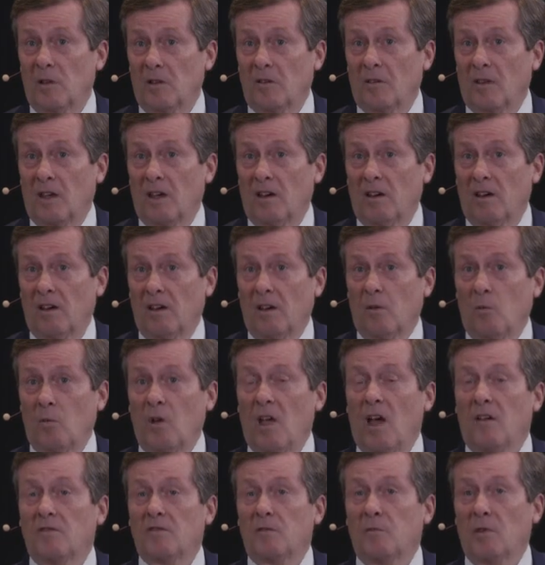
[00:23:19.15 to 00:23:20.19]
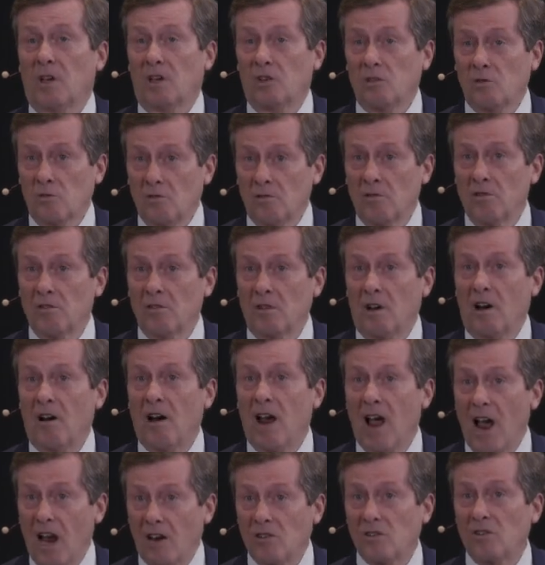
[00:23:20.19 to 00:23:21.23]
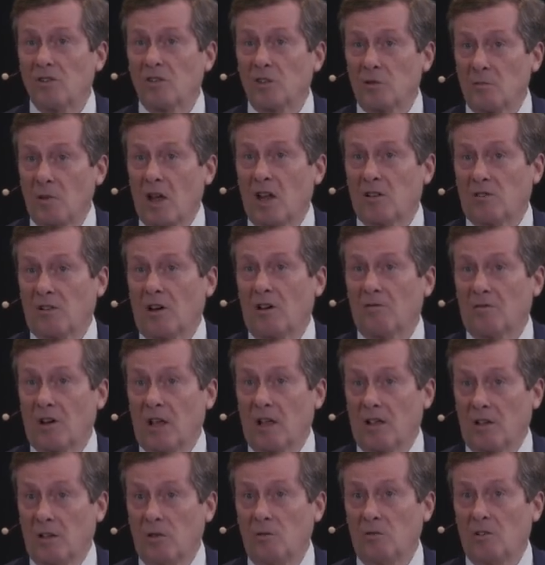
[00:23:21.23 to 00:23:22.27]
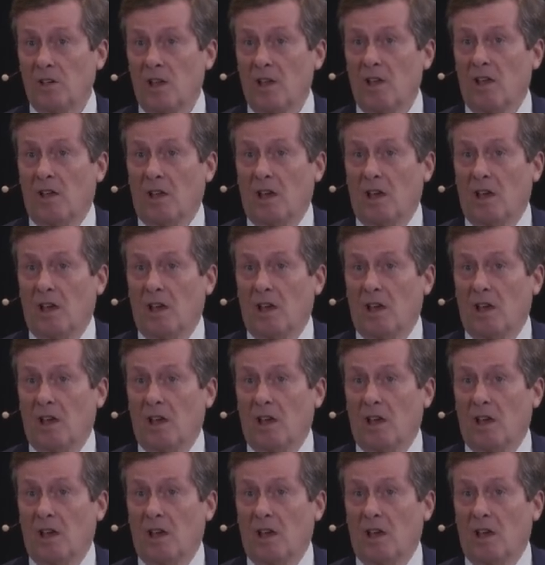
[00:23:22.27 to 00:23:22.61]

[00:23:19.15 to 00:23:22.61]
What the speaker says: about that. We have to make sure that our actions match our values,